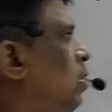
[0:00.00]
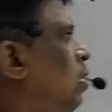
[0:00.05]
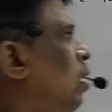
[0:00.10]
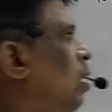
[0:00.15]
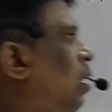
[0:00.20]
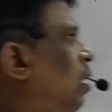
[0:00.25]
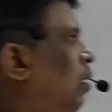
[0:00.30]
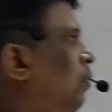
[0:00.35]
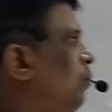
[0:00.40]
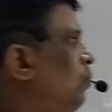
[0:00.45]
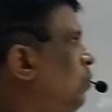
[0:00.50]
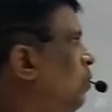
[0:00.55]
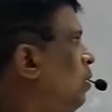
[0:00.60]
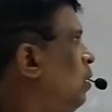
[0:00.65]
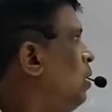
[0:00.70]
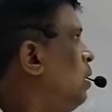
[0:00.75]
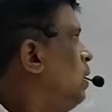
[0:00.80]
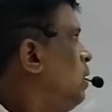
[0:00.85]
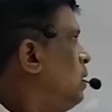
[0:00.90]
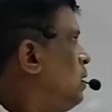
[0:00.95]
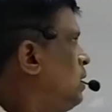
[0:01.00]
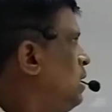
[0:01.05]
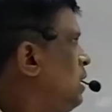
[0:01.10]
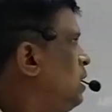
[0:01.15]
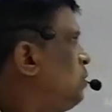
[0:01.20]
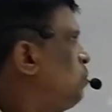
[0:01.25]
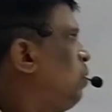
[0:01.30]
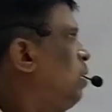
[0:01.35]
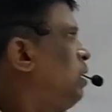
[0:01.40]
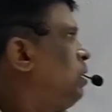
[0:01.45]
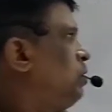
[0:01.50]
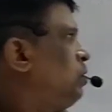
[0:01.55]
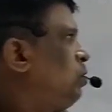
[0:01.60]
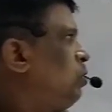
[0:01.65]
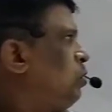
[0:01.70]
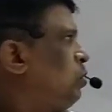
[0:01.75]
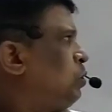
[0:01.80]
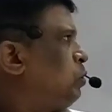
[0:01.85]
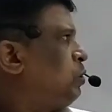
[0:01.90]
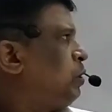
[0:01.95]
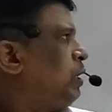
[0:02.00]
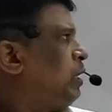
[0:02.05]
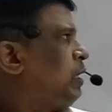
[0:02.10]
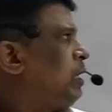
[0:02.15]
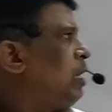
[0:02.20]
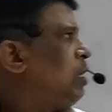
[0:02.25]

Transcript: of 6.023